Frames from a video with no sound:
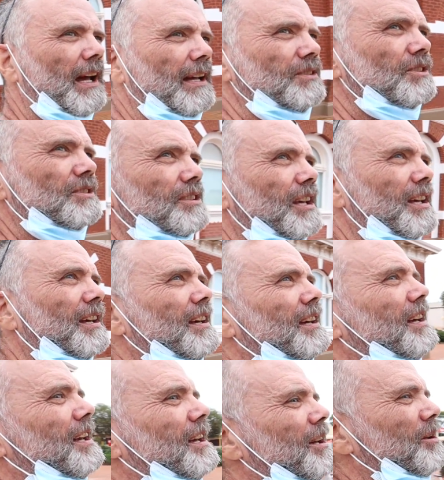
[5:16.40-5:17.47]
ages.
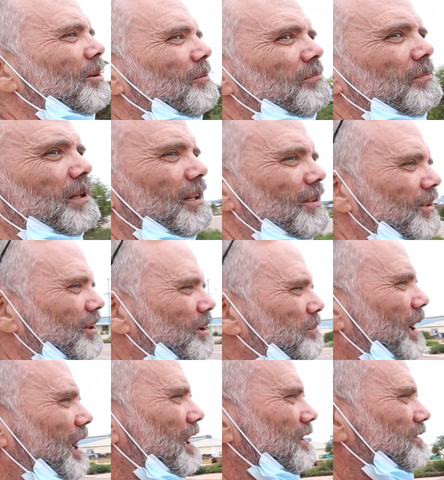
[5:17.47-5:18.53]
But isn't the
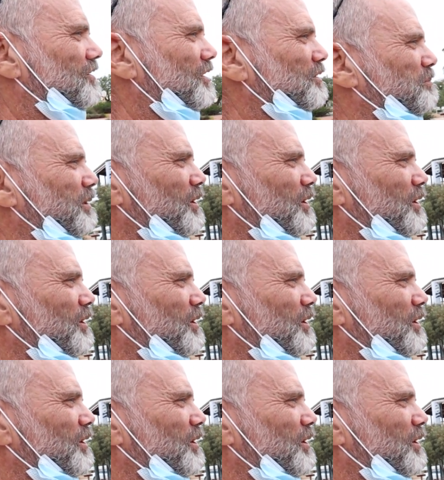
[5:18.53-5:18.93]
palace just